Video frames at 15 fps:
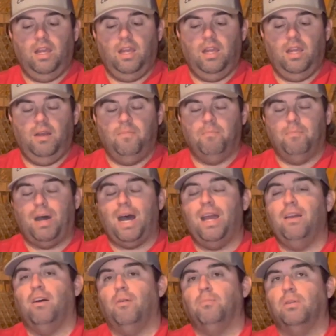in my
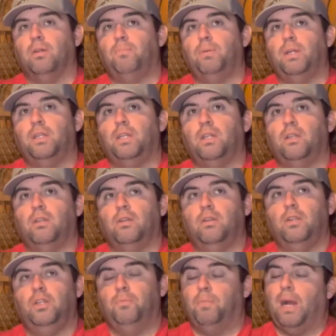humble opinion,
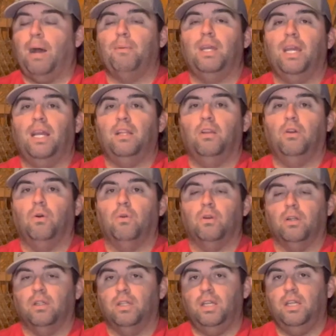you probably had to go
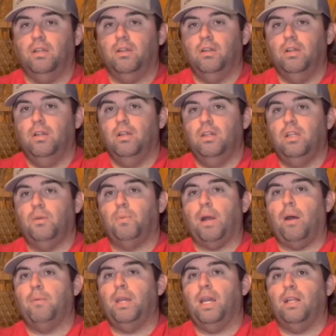early. You
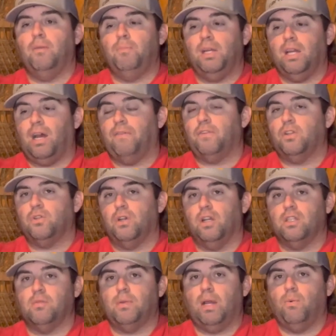probably had to be off the
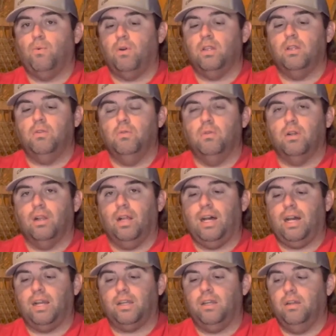trails about 1, 2
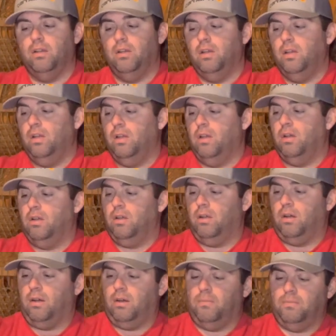o'clock.
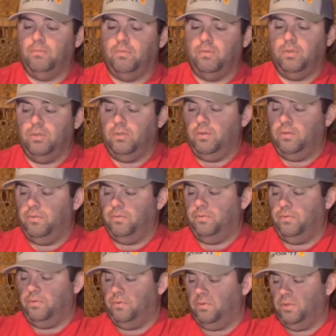You
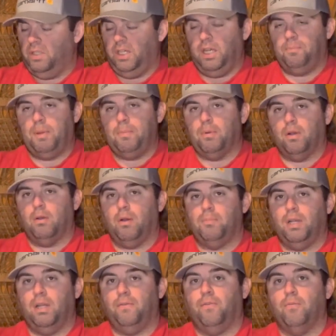get people coming
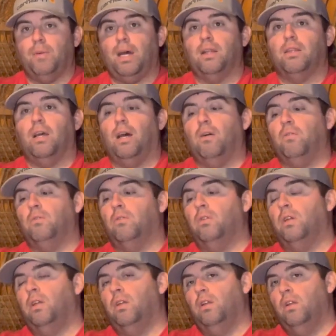in from out of town.
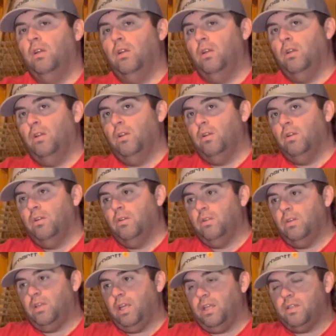
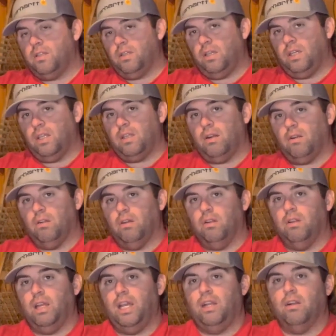They get there a little
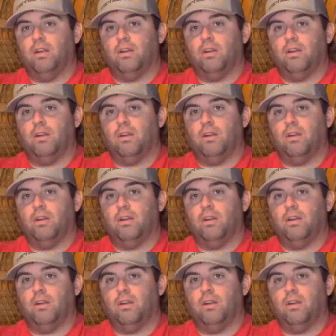later